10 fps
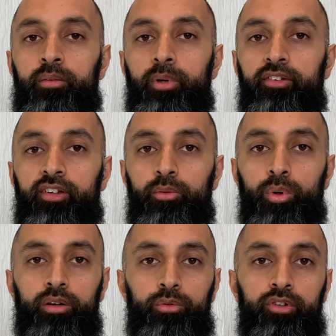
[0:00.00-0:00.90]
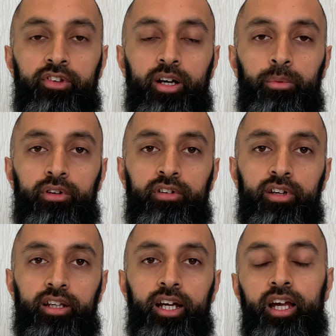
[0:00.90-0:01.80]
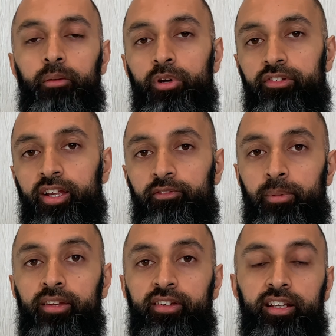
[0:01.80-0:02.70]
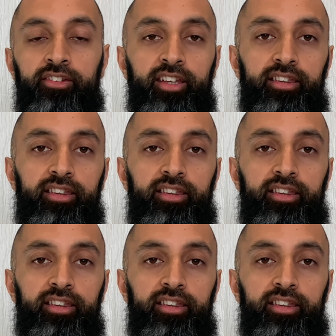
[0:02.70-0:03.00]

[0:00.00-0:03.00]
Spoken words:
basically what routes they operate on. Now, Emirates have basically said